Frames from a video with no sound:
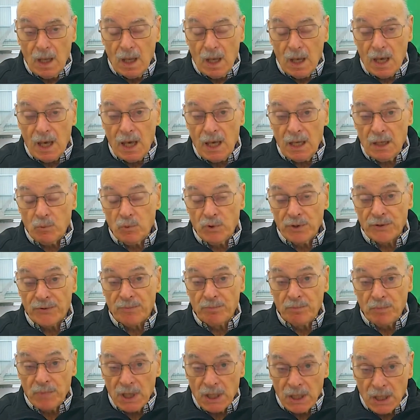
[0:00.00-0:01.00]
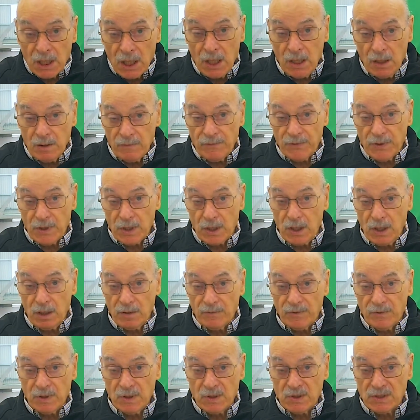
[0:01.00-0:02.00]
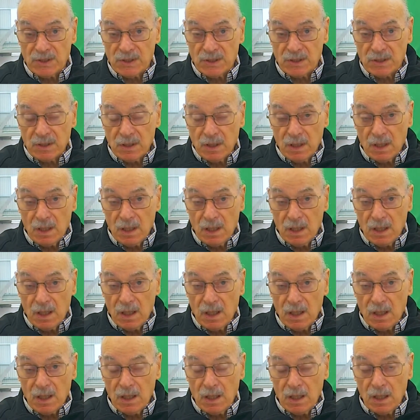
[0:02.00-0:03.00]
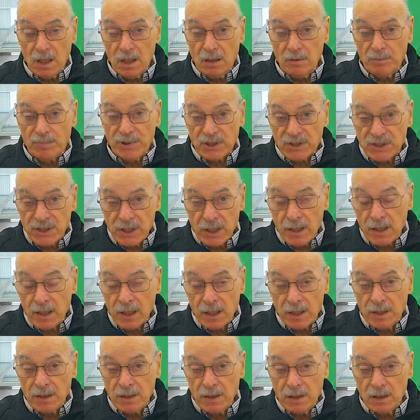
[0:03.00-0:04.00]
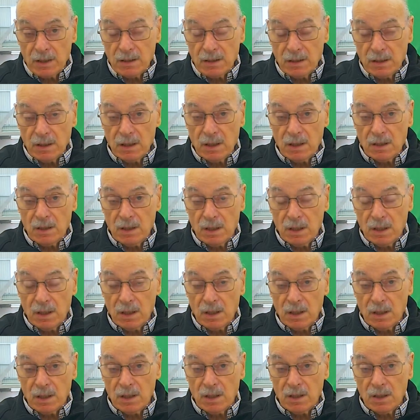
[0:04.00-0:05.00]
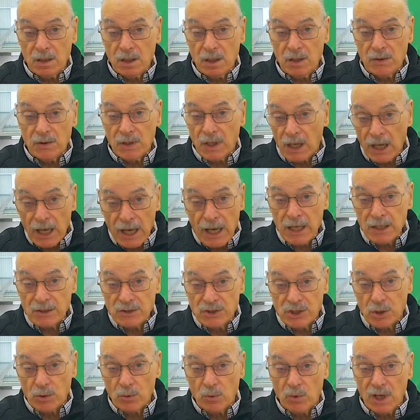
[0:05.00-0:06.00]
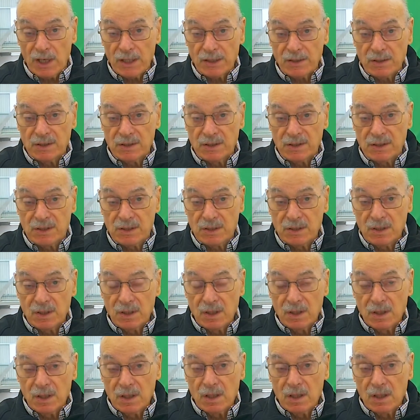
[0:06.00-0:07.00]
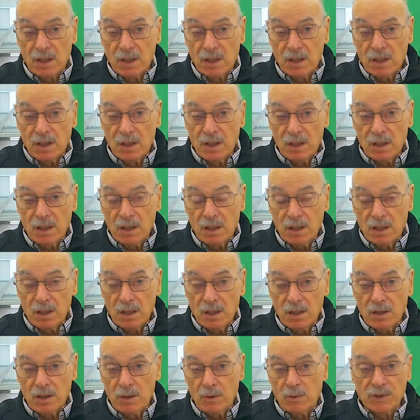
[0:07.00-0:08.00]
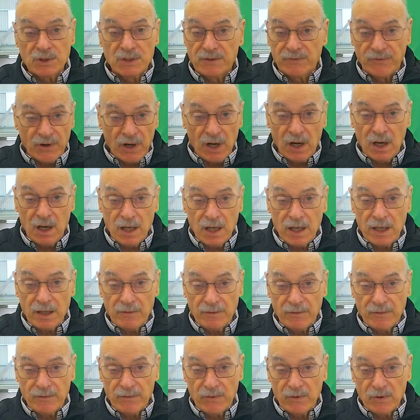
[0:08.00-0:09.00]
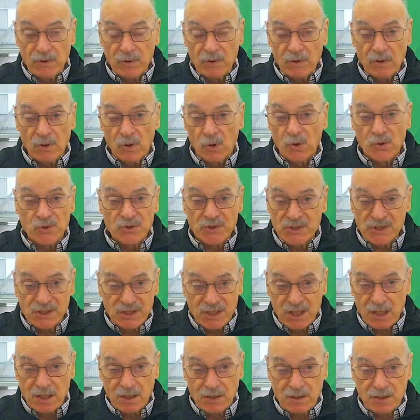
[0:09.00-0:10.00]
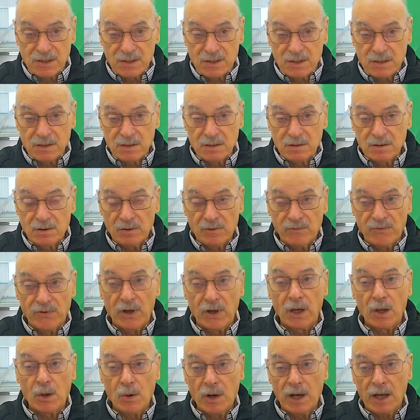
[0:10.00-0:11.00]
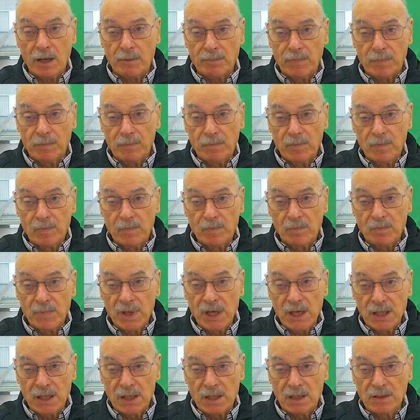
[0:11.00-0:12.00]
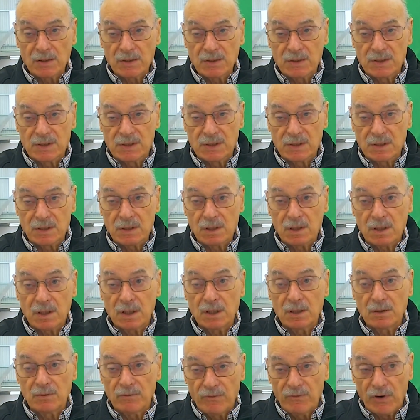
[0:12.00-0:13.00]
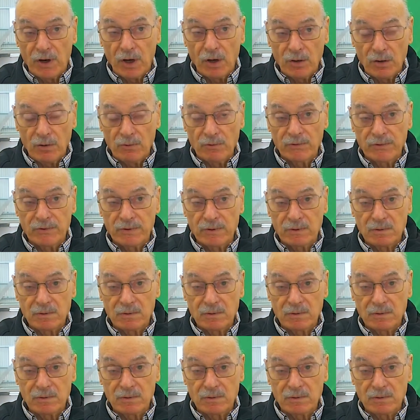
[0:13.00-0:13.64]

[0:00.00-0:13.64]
And with many of the givers, particularly the larger ones, there was 5 or 6 follow-up meetings involved.